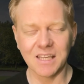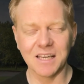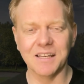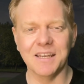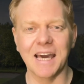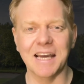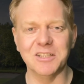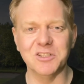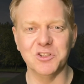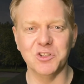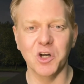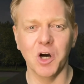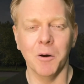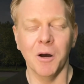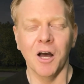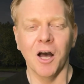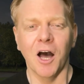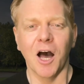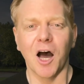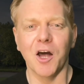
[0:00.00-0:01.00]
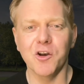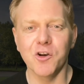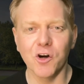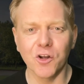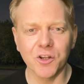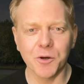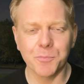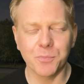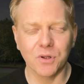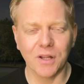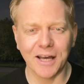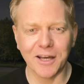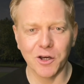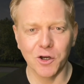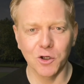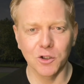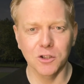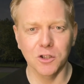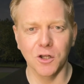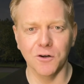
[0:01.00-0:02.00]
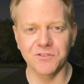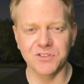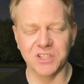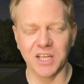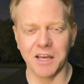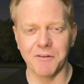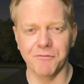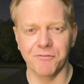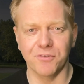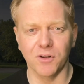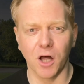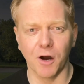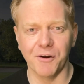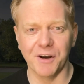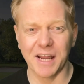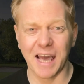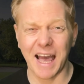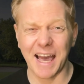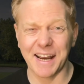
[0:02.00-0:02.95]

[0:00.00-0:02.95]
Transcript: Next up, another player who loves it in Florida